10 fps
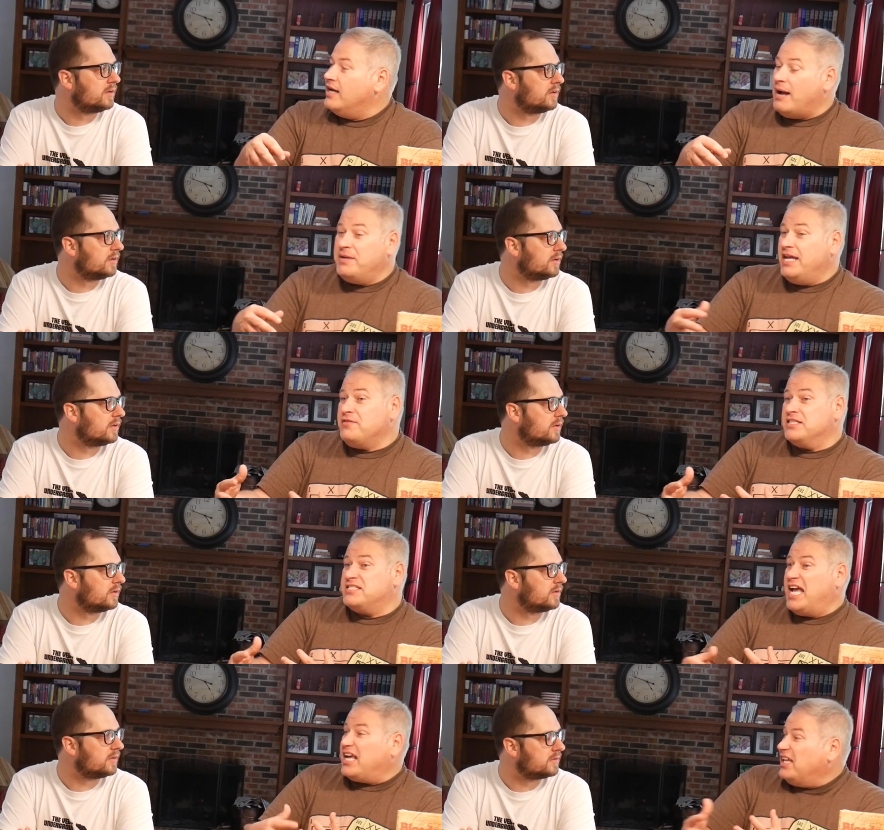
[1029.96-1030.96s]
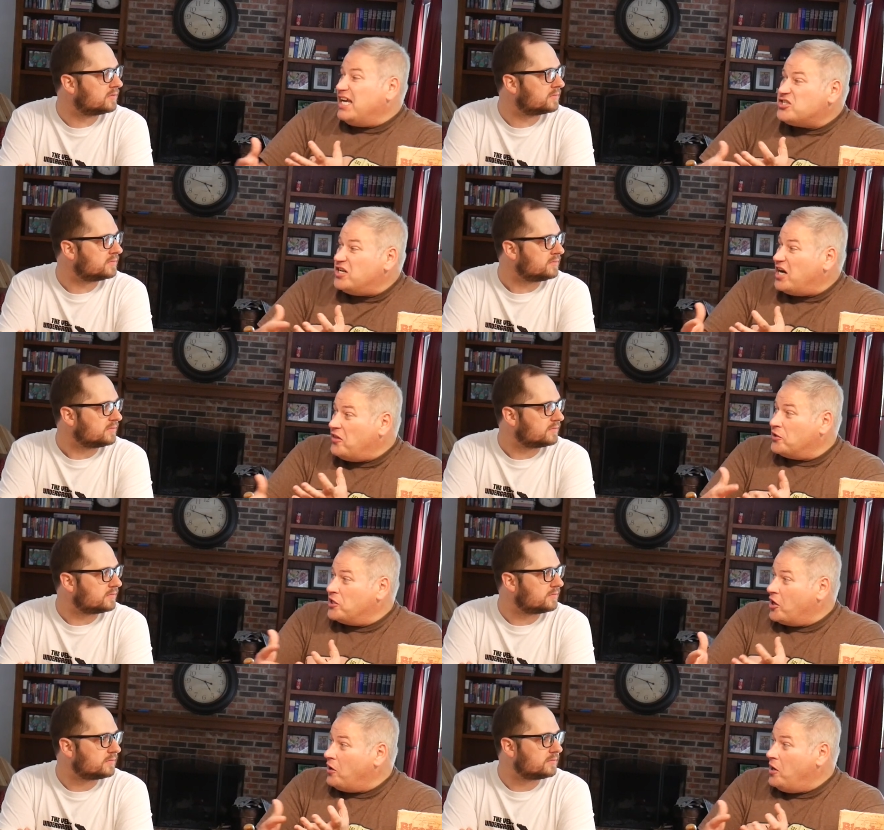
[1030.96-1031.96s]
Speaker 1: I mean, even set collection and
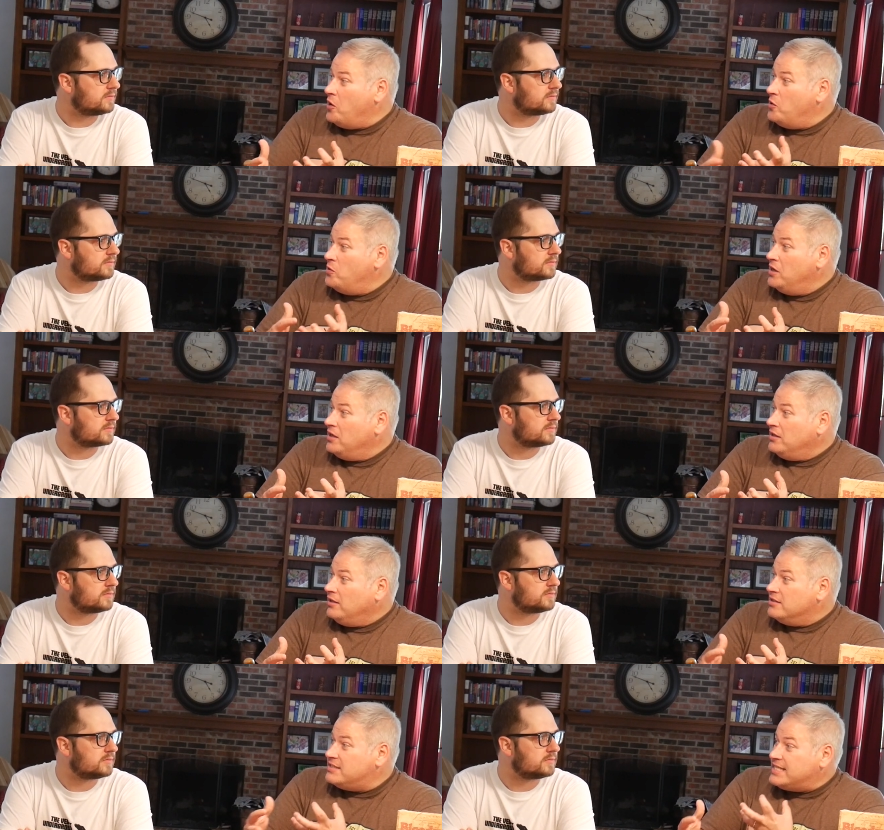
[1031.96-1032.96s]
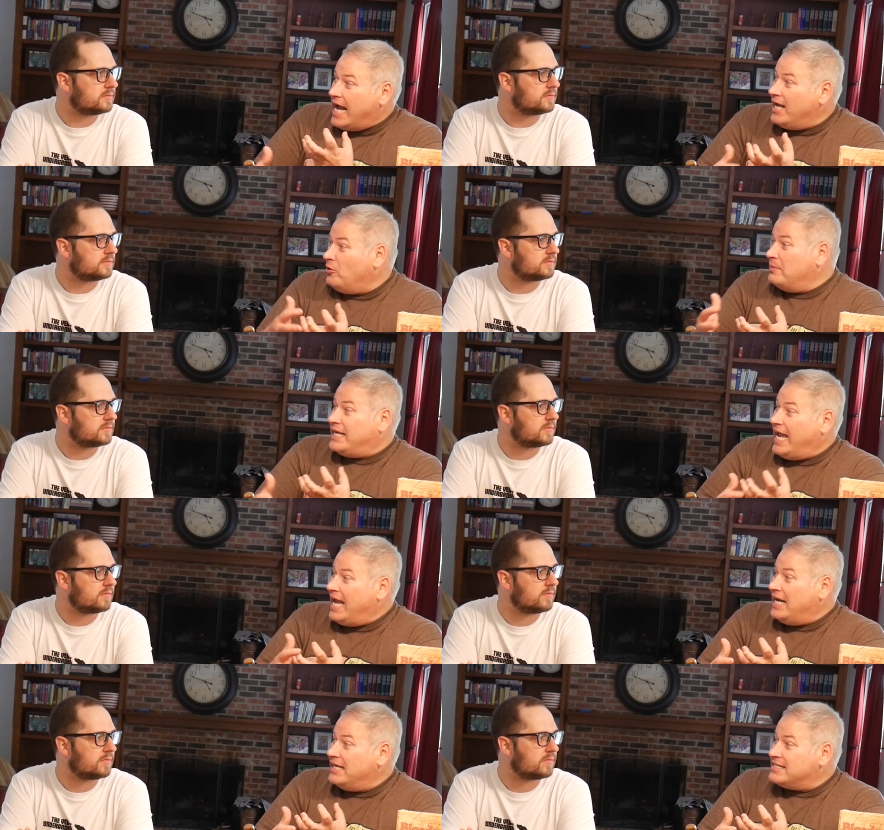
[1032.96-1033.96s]
other Euro style
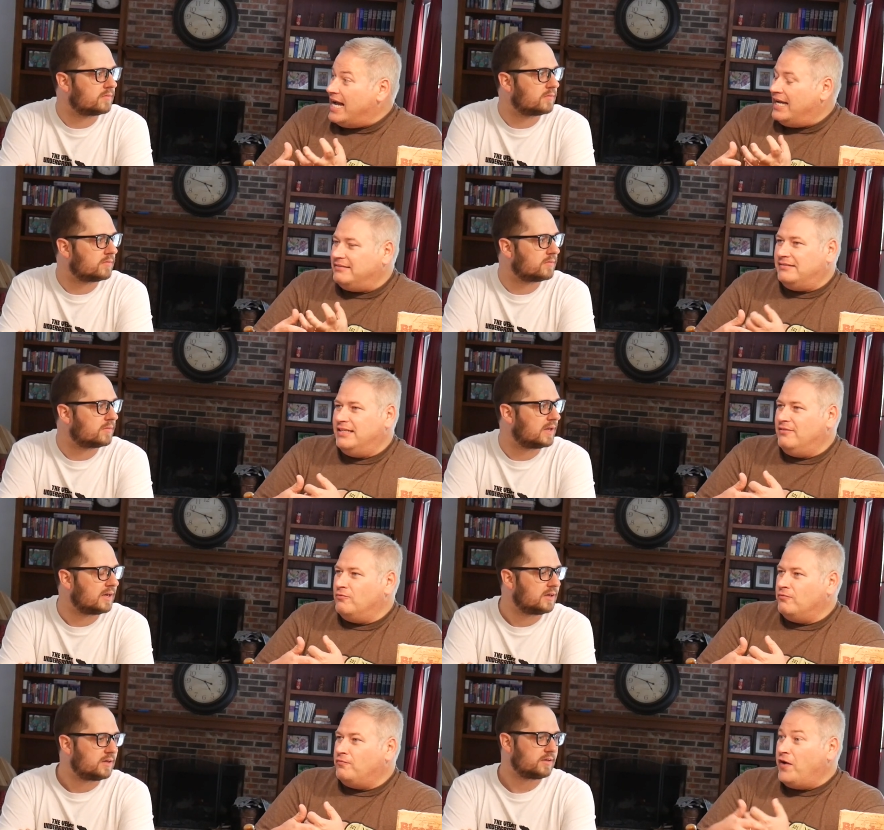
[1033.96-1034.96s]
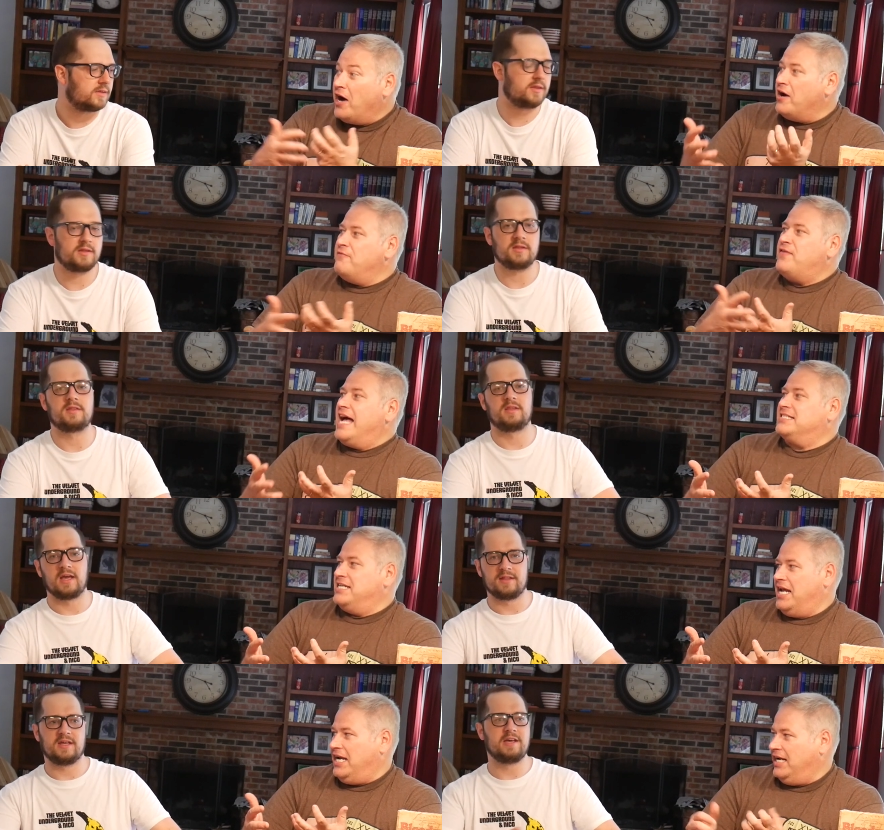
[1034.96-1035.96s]
mechanics. I
Speaker 2: very
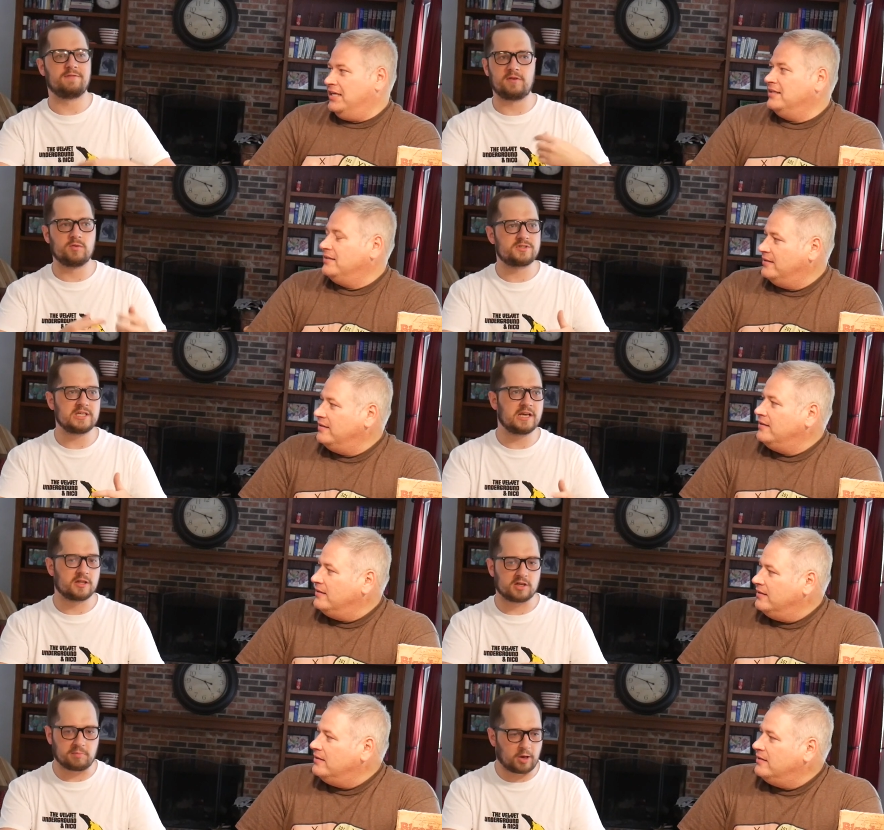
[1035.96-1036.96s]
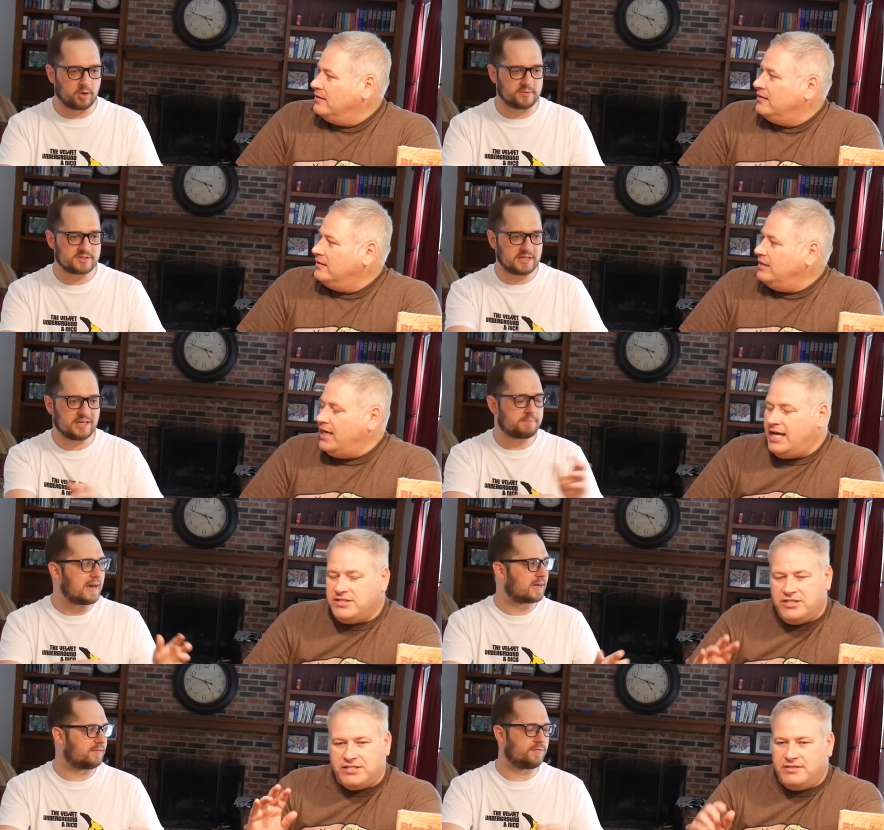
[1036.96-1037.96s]
fascinating. Yeah, the influencing and the diplomacy,
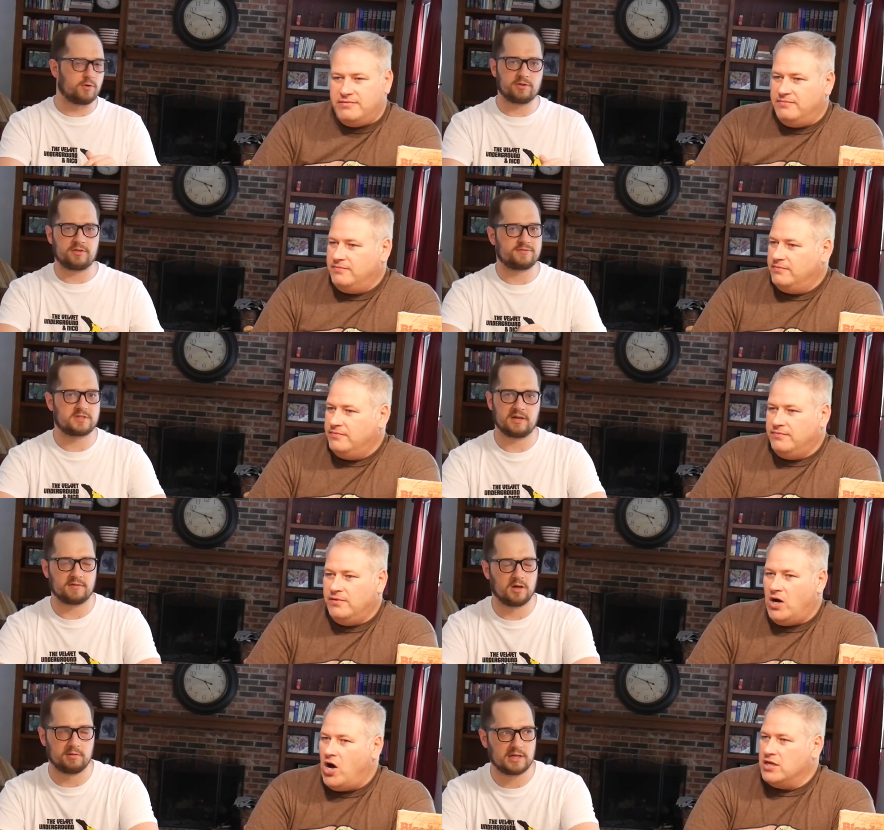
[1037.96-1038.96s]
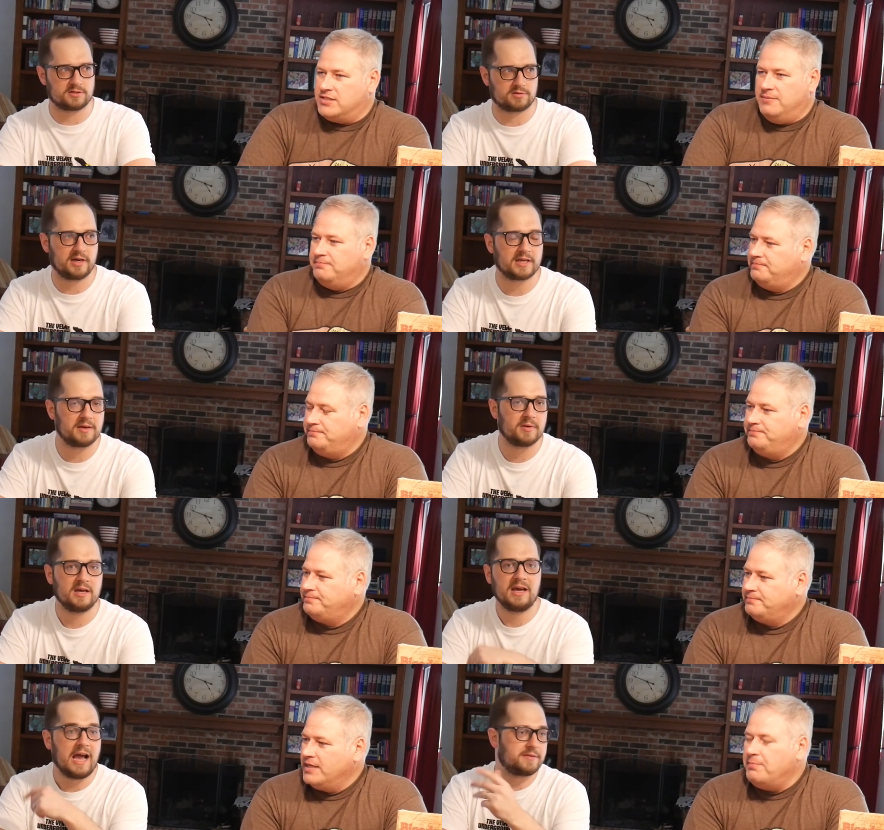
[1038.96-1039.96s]
yeah, back and forth of stuff. Oh, awesome. great game.
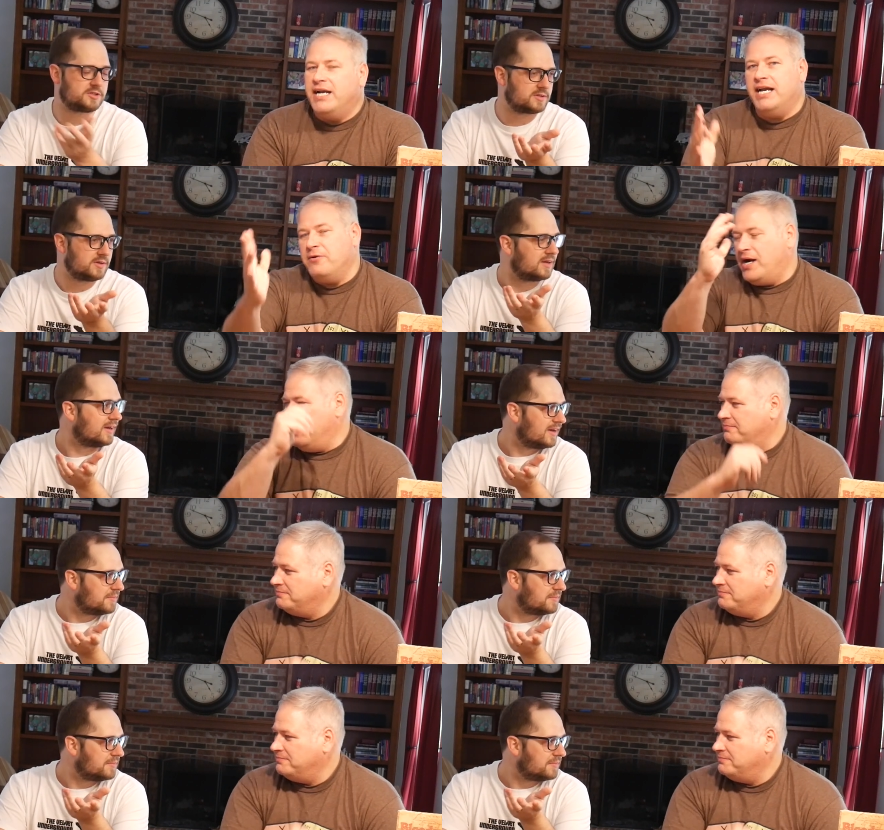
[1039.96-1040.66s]
And but anyway,